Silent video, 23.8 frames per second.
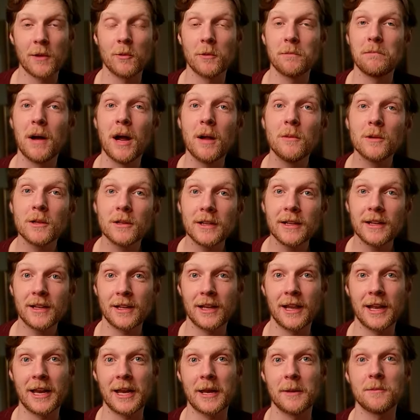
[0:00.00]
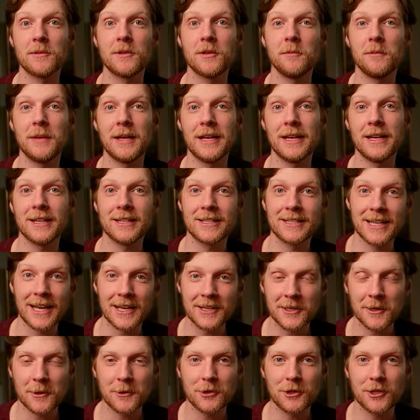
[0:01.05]
would publicly claim to be
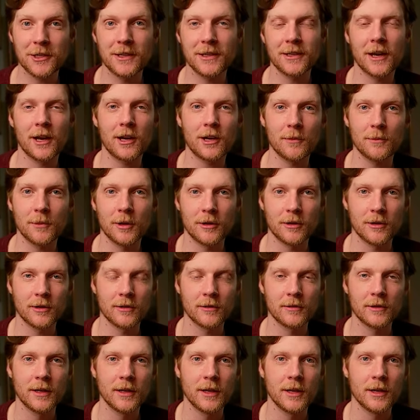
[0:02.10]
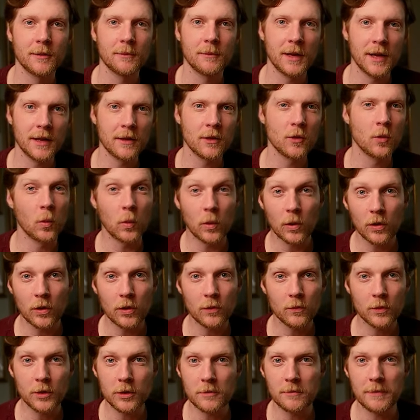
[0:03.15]
Satoshi Nakamoto, but the
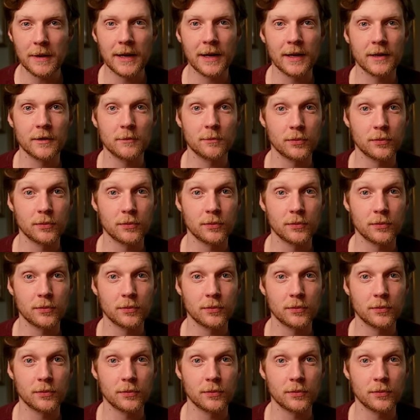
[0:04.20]
world would demand